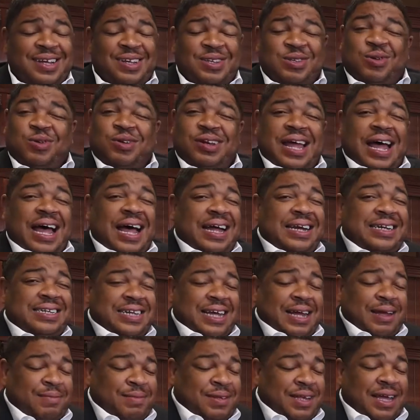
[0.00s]
So 9
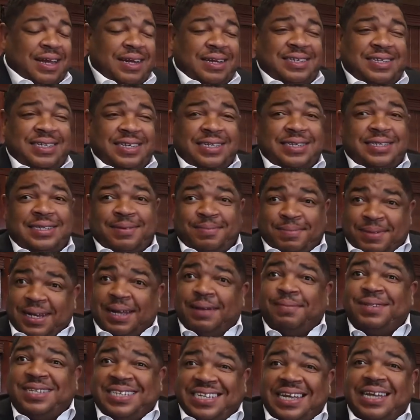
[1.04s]
times out of 10,
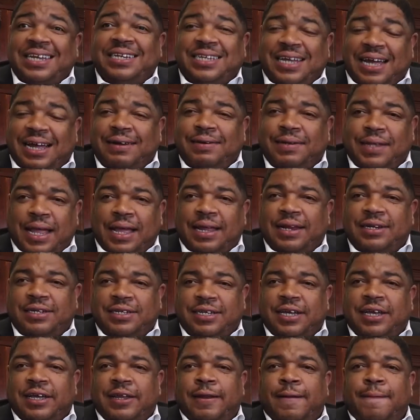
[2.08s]
sometimes 10 times out of
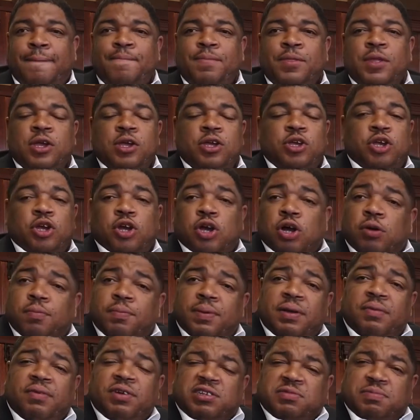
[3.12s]
10, you're going to be
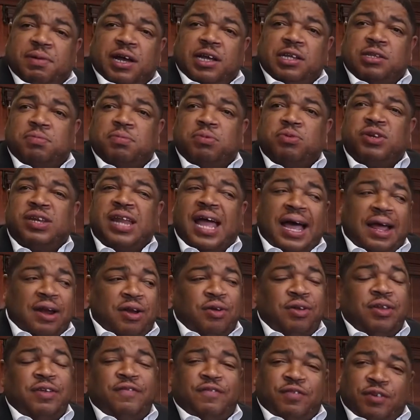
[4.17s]
responsible not
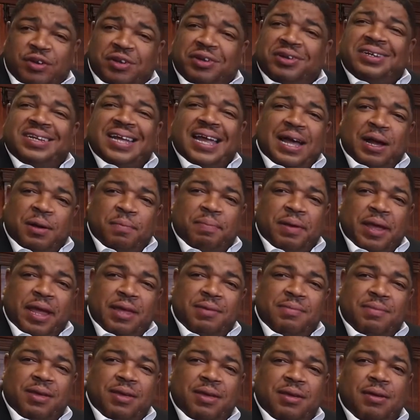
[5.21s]
only for your down
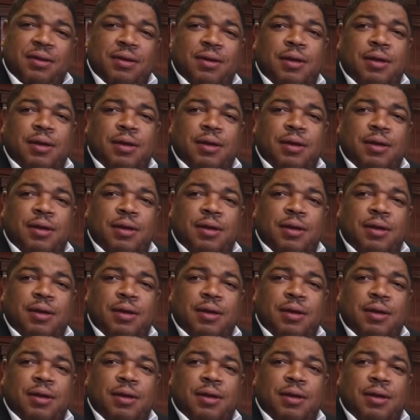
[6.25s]
payment,